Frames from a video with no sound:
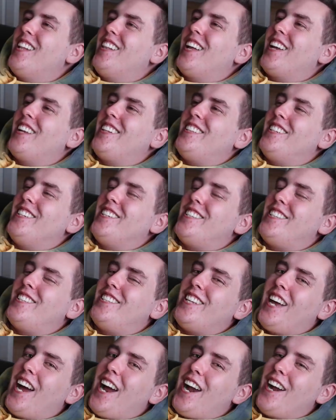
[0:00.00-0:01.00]
like
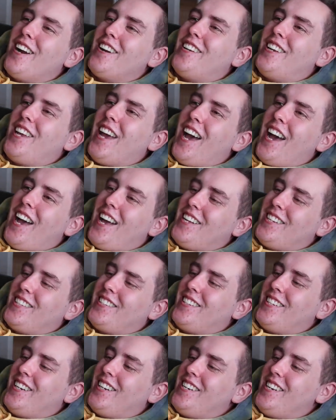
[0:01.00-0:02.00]
this
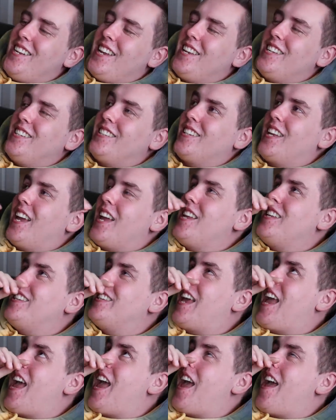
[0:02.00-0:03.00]
sarcasticness
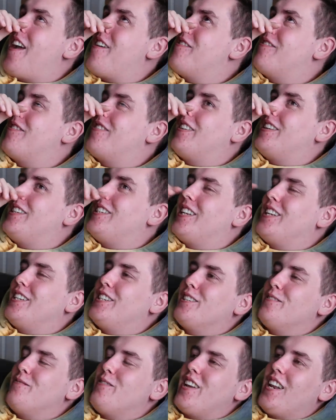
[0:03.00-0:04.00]
is everything
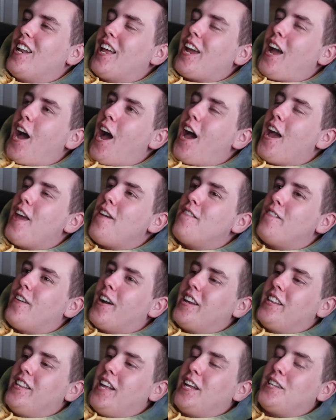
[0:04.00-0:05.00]
to me. Like I
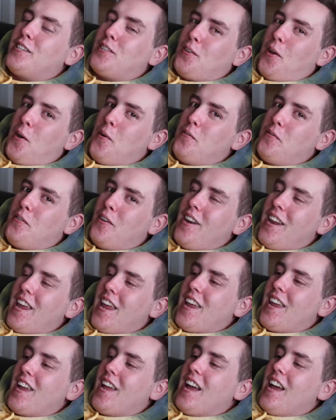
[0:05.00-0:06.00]
find that so
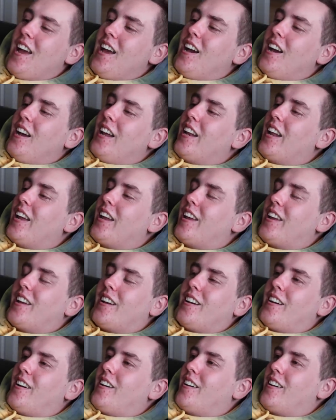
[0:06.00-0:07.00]
funny. Like,
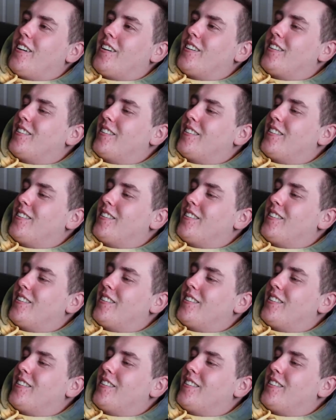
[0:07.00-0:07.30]
oh,